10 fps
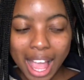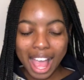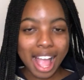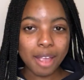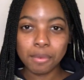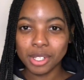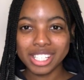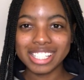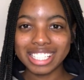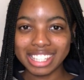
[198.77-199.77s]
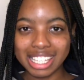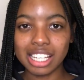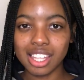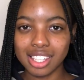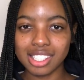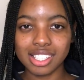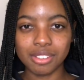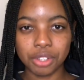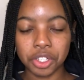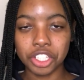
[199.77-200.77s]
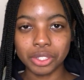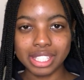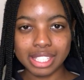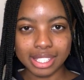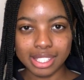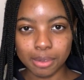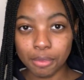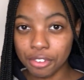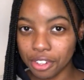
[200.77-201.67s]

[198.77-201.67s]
I personally think this is a very good system for